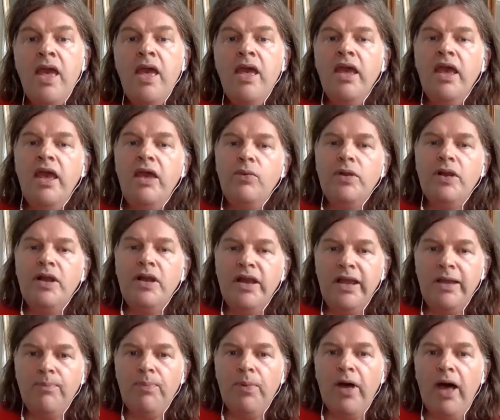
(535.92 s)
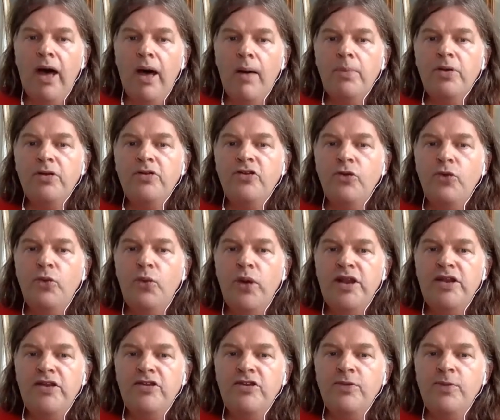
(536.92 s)
He would leap up to
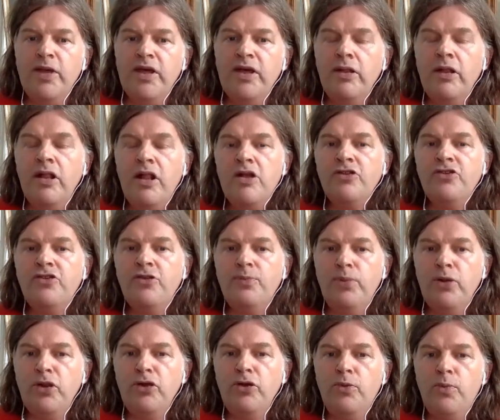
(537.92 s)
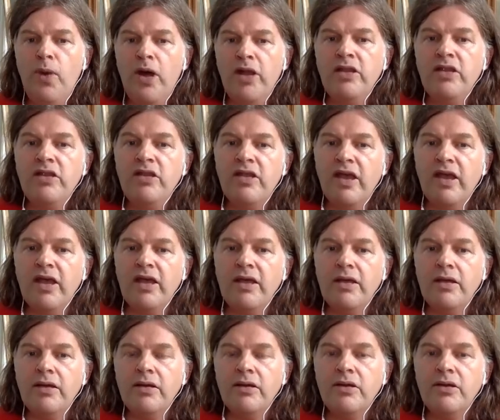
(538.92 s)
Windmill to Blue Monday,
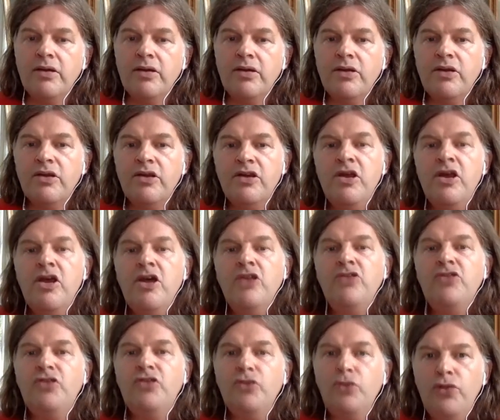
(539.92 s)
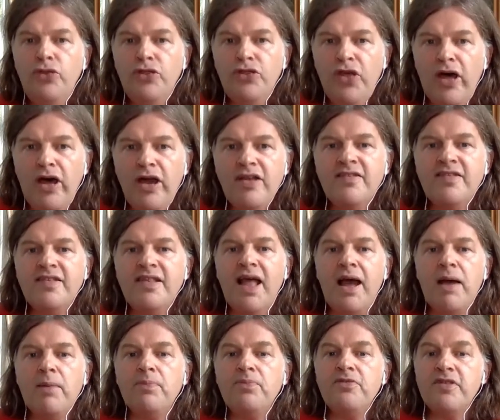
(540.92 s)
do thigh
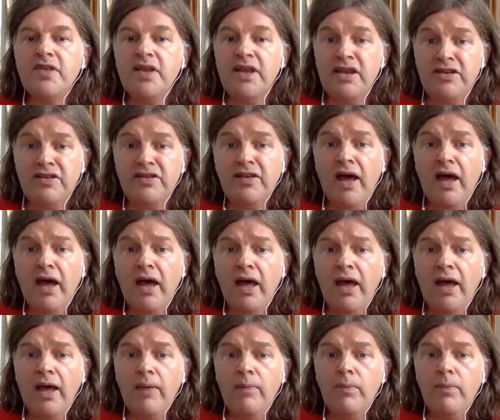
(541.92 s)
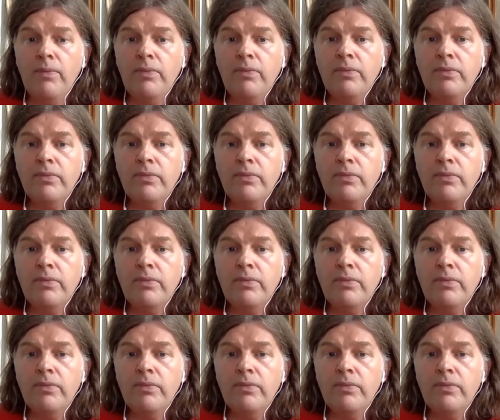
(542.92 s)
slaps in time,